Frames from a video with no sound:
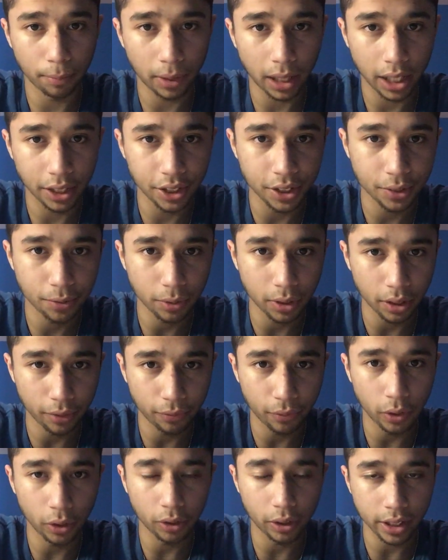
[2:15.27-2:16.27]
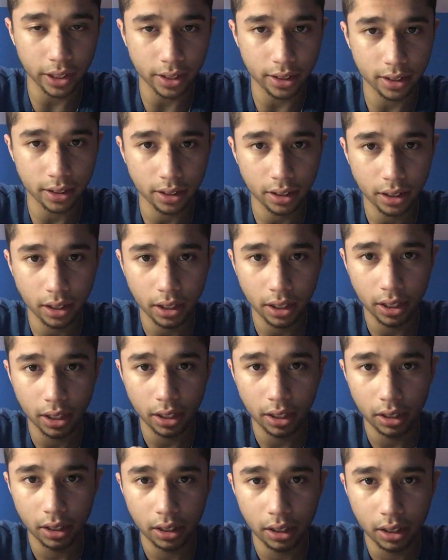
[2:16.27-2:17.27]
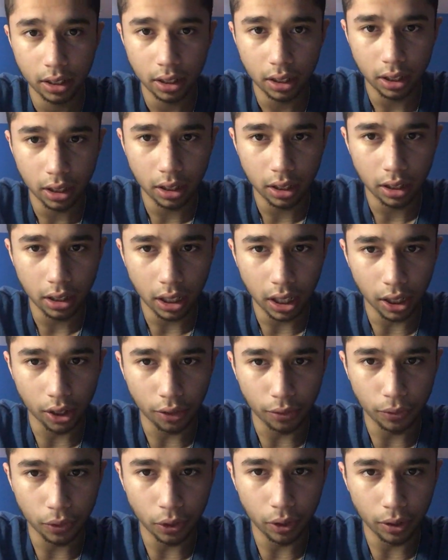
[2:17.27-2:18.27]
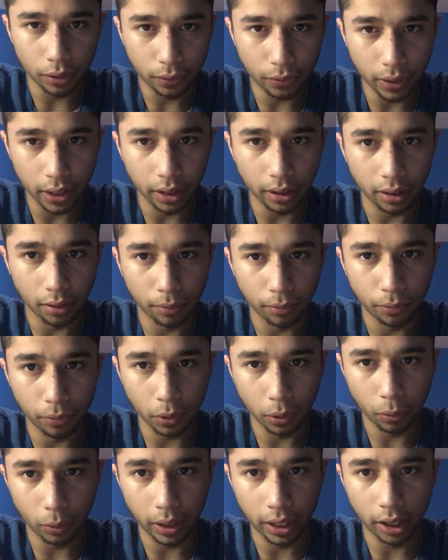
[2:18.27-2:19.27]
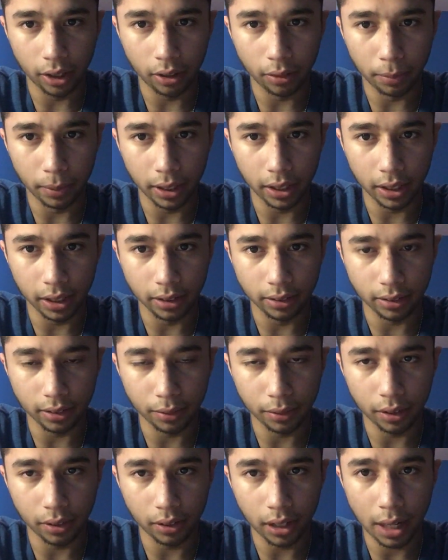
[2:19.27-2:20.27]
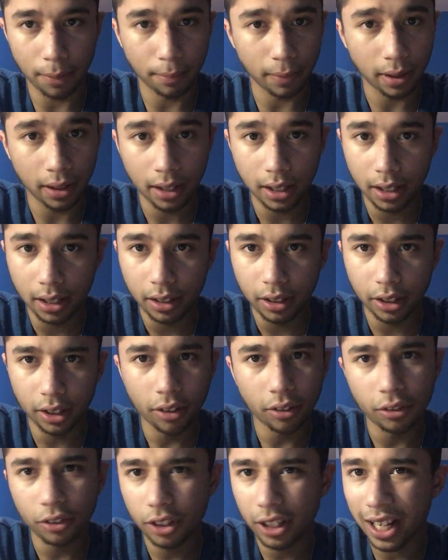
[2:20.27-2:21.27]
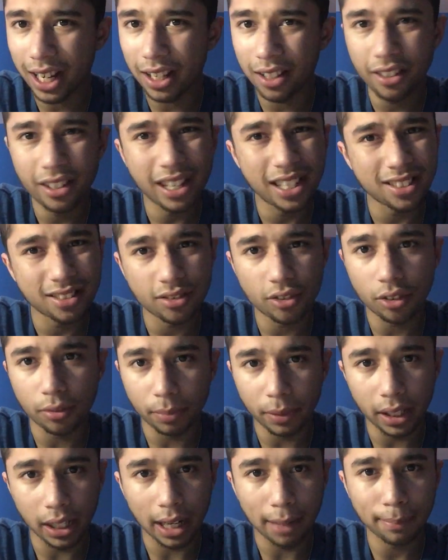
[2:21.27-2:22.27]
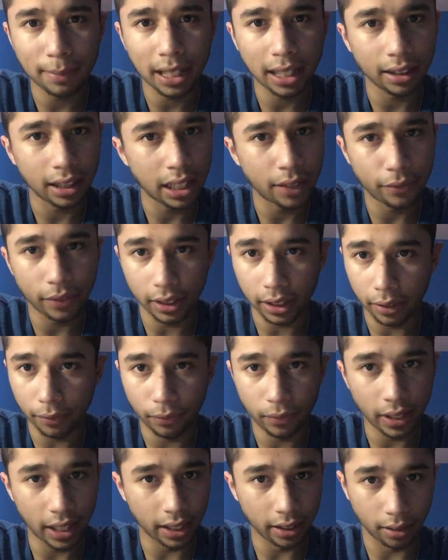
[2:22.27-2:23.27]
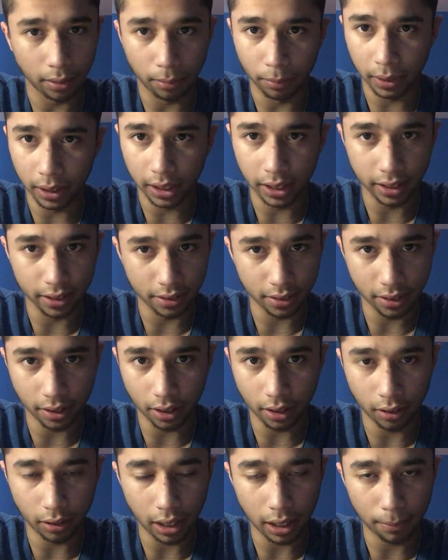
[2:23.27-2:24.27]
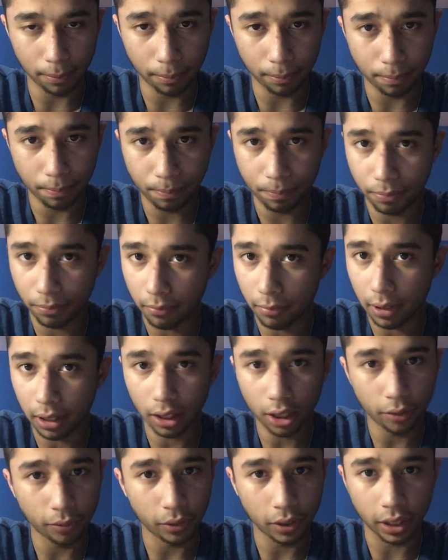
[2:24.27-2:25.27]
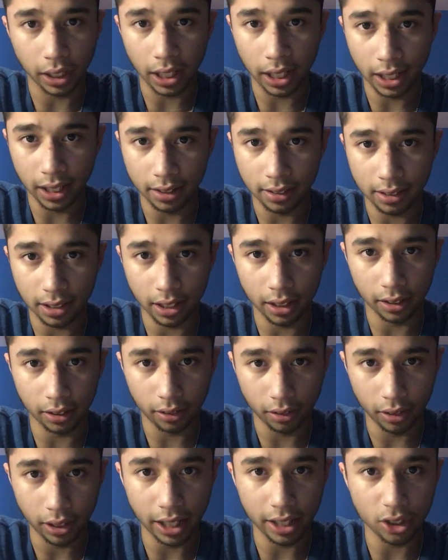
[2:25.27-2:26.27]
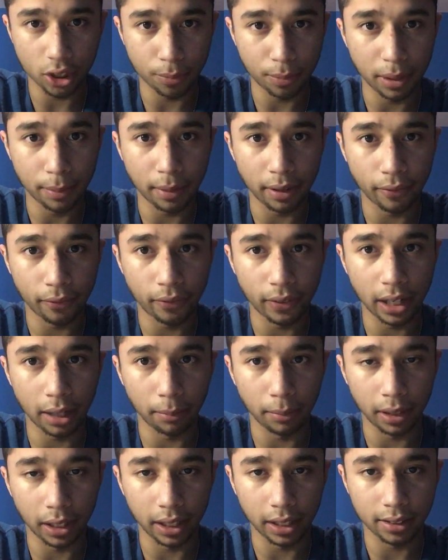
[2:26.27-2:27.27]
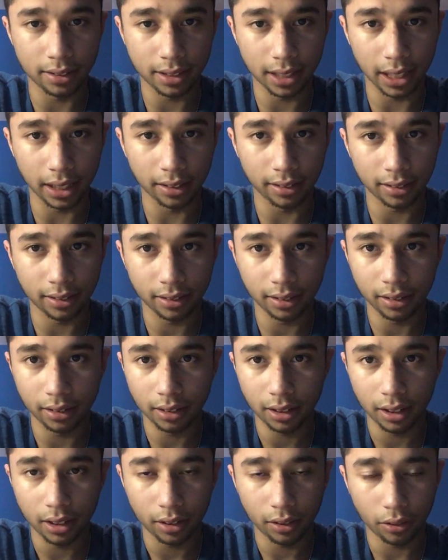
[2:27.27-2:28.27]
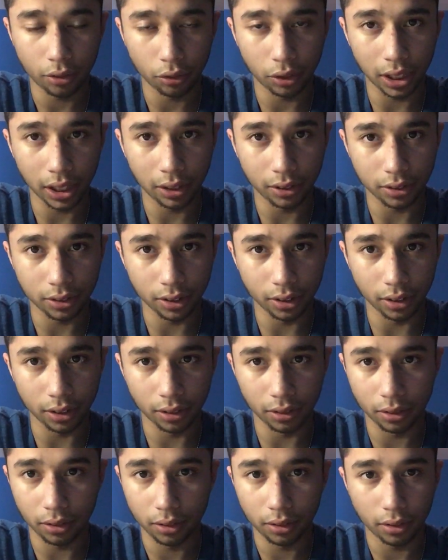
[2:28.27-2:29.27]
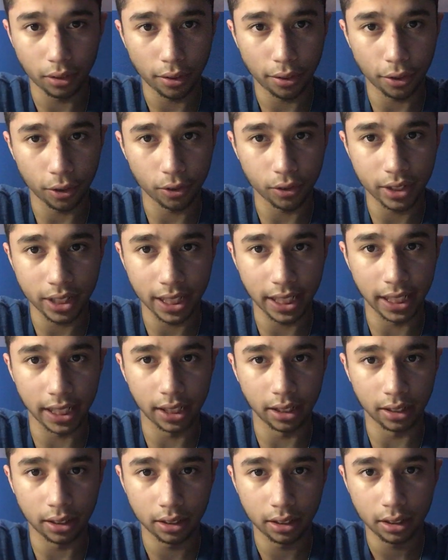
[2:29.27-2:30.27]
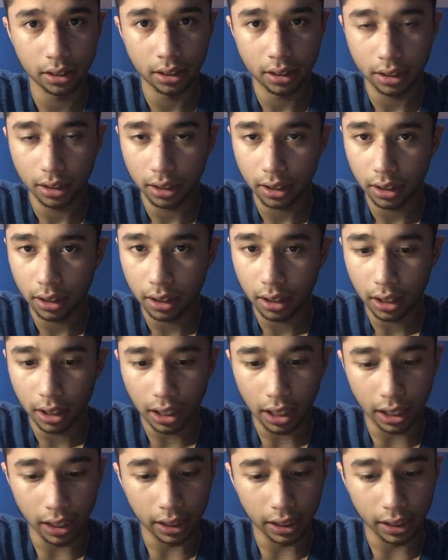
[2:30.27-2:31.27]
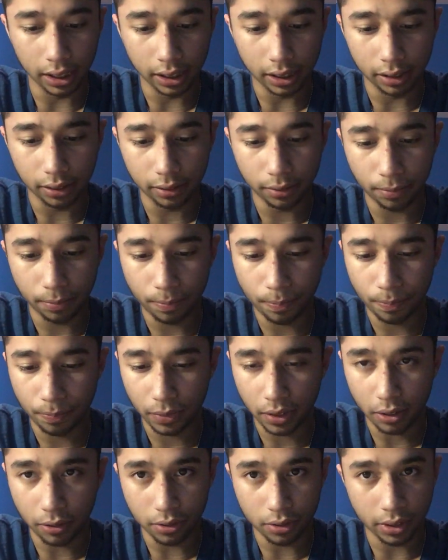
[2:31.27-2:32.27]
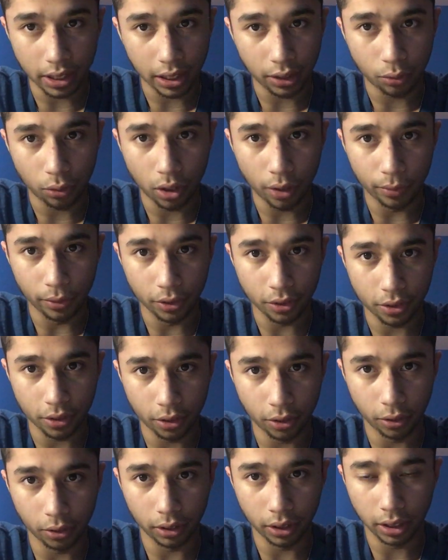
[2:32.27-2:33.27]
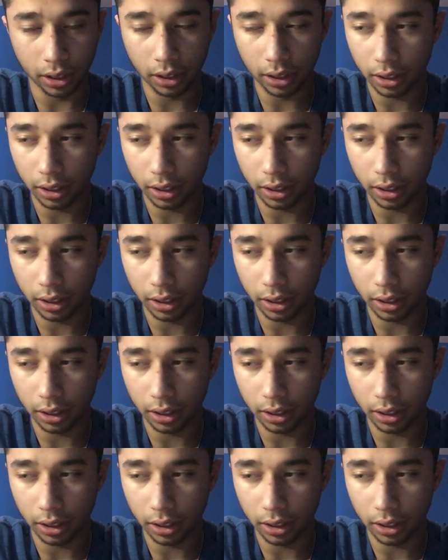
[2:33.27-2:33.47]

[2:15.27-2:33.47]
I just want to focus on the furry fandom for a while, because you guys know me. I'm not leaving the fandom because I love you guys, and you guys have been my family since 2013. I was like 12 years old.